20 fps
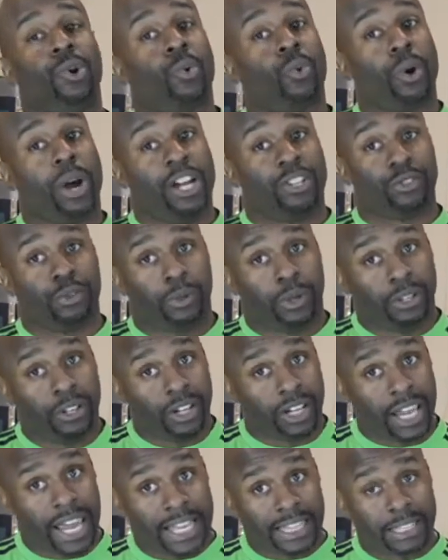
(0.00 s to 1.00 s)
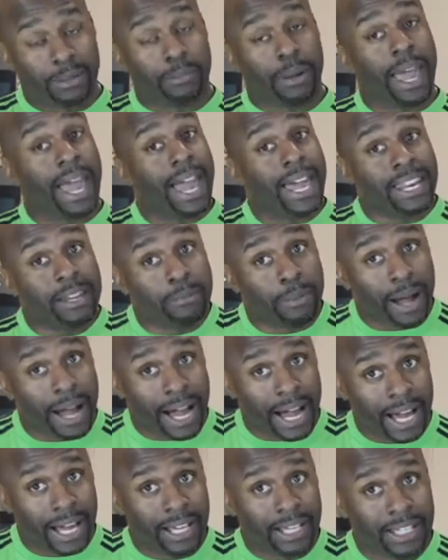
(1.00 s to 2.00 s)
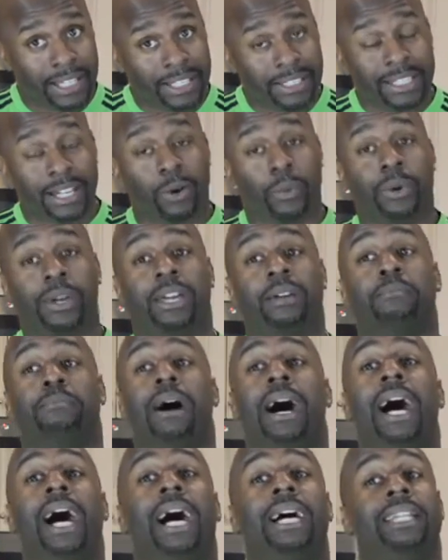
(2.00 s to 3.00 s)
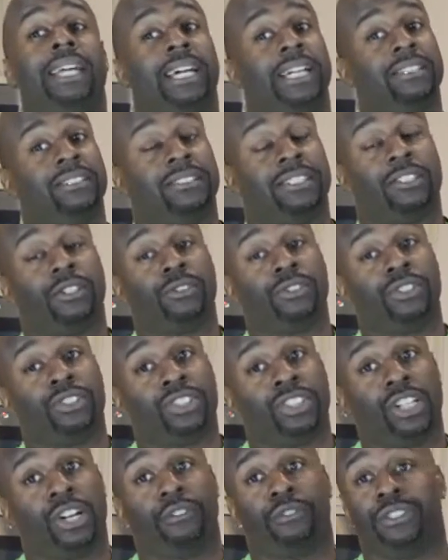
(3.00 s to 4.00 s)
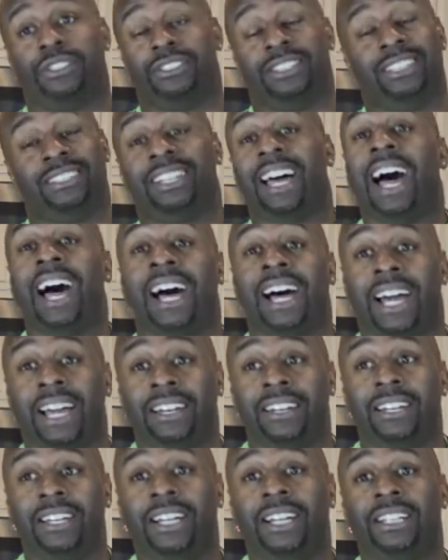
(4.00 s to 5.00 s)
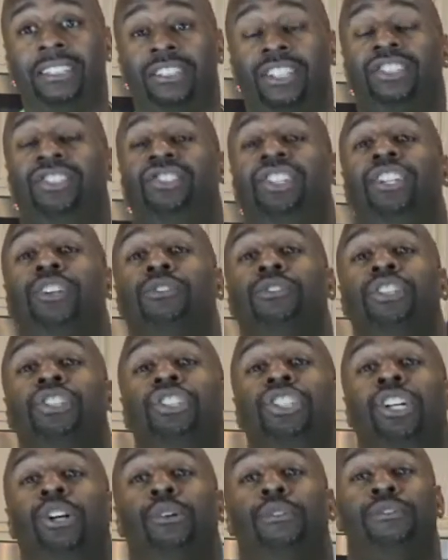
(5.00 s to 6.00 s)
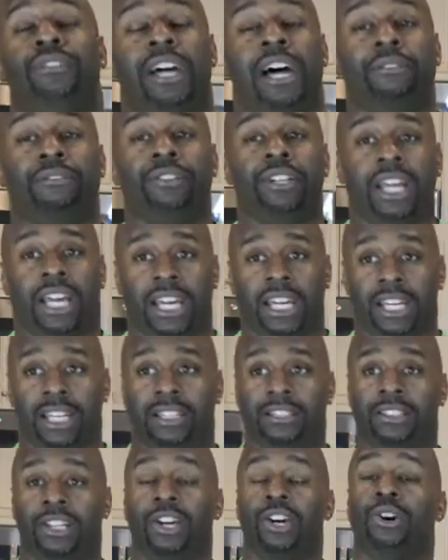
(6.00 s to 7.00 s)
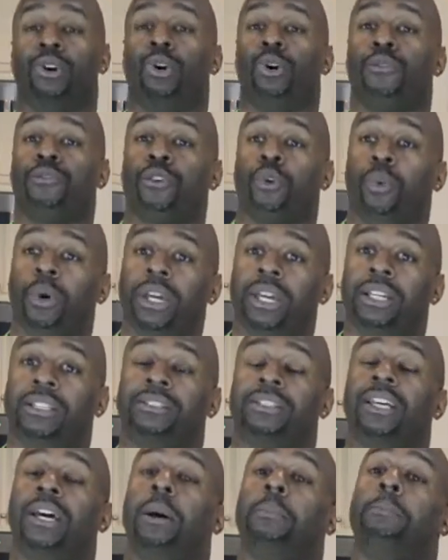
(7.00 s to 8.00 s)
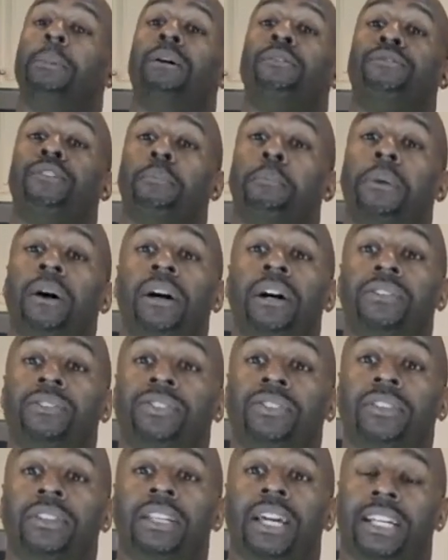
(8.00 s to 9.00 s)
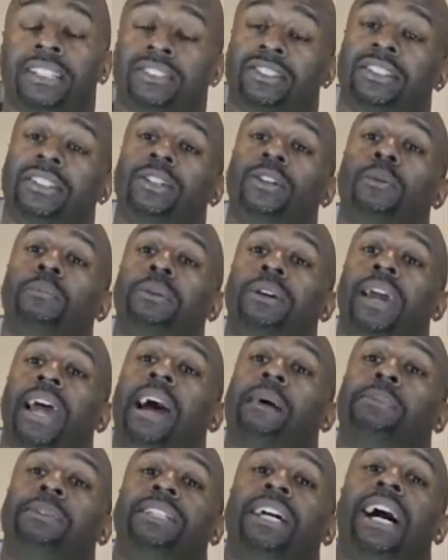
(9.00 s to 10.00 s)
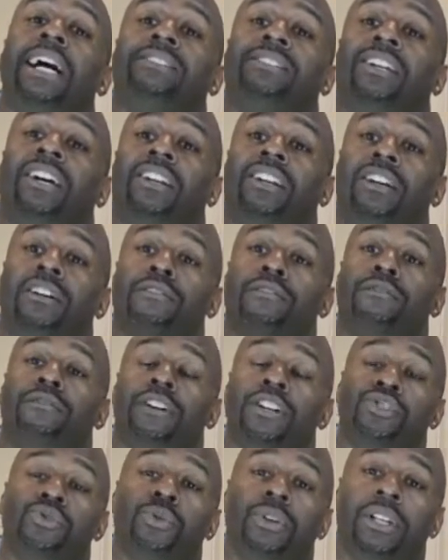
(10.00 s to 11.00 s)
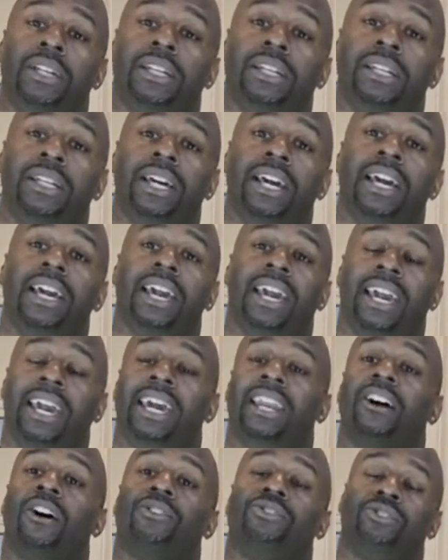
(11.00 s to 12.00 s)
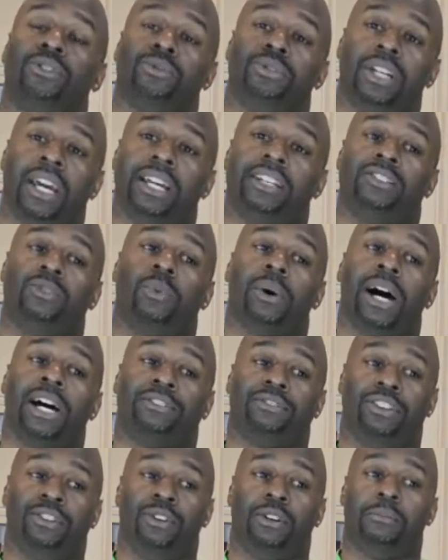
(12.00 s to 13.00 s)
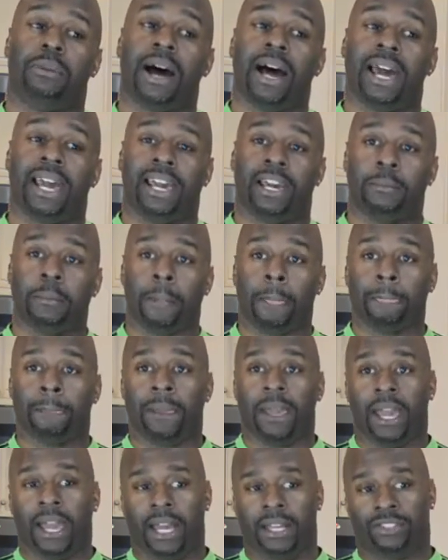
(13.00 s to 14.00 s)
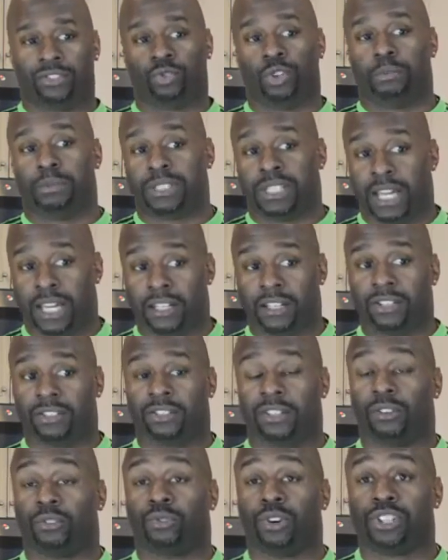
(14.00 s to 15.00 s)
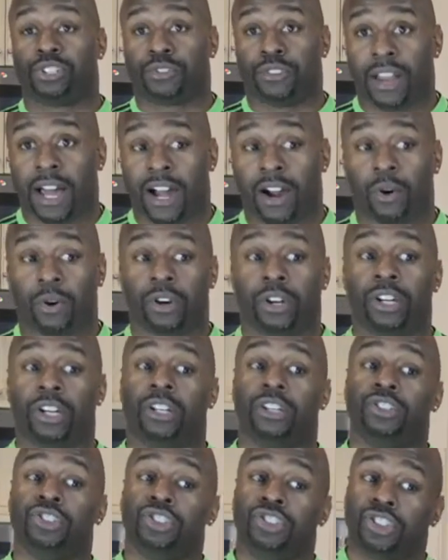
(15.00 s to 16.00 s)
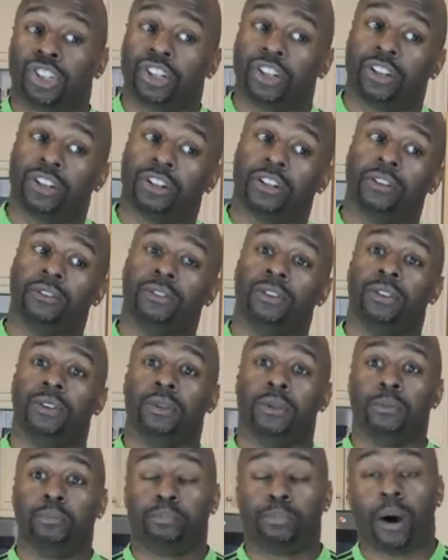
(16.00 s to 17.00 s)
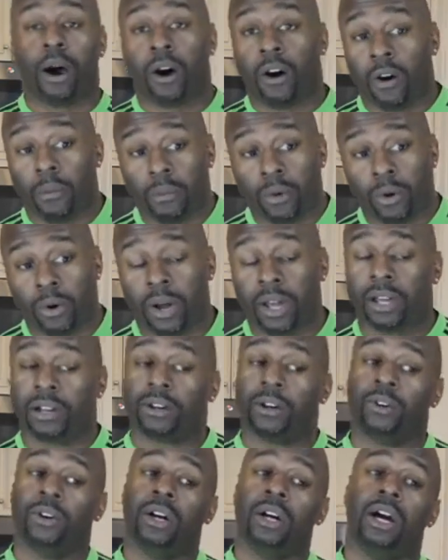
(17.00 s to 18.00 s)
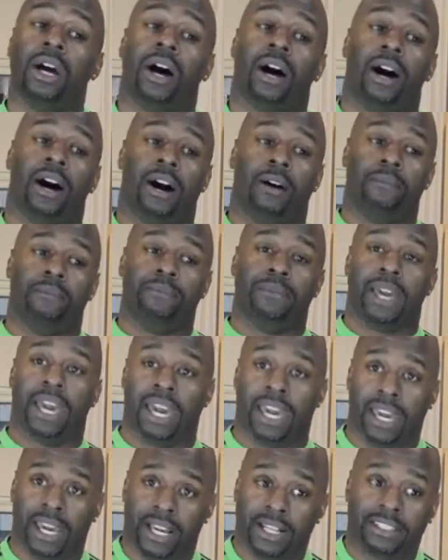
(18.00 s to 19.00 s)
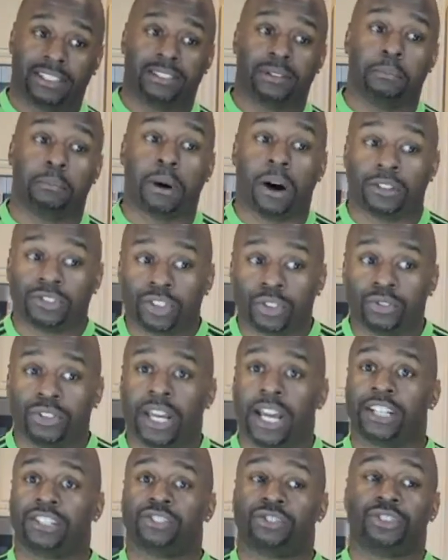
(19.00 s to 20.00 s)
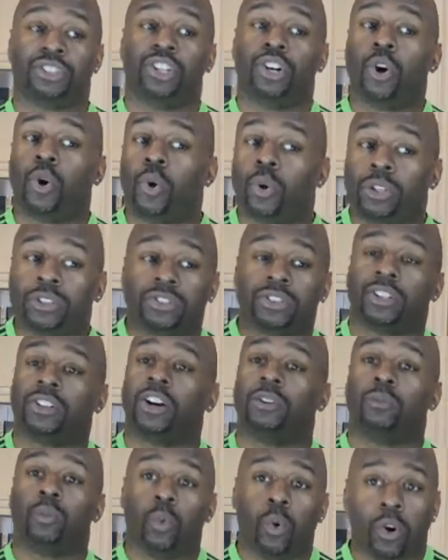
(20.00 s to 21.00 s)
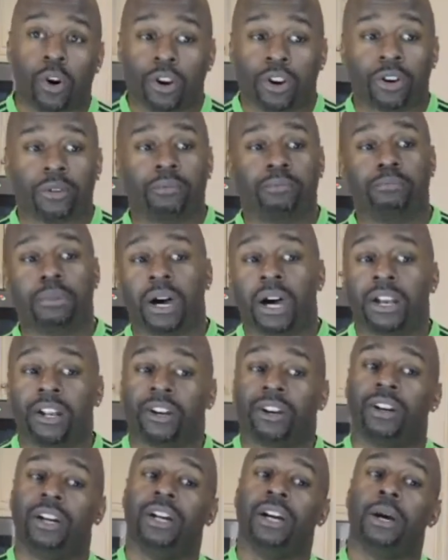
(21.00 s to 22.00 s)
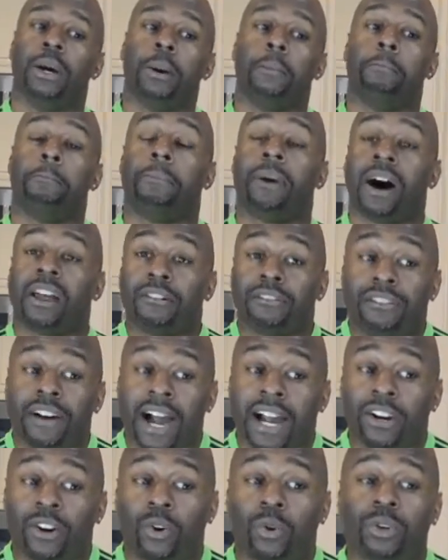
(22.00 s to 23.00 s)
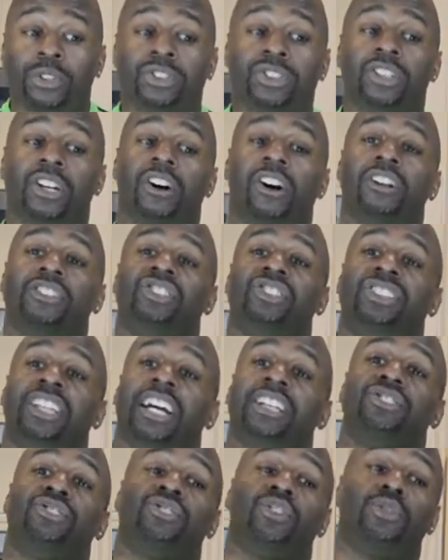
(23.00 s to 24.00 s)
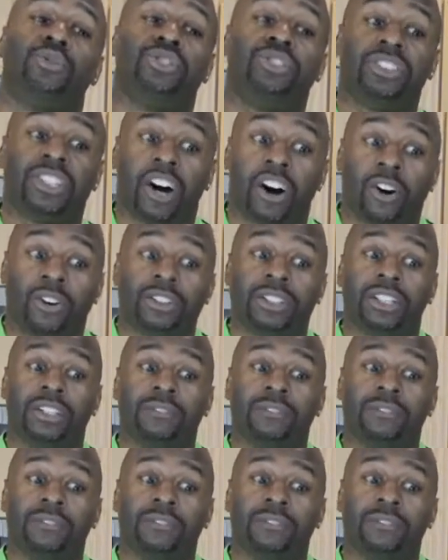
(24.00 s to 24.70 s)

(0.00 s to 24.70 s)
Whereas when we look at the Patti Pie that we can buy that can sit on the shelf, is designed to sit on the shelf not for days or for weeks, but for months and still be appetizing enough visually and also taste-wise for you to buy it, has sweet potatoes, enriched flour, sugar, palm oil, eggs, maltodextrin, corn syrup, water, butter, modified cornstarch, dextrose, salt,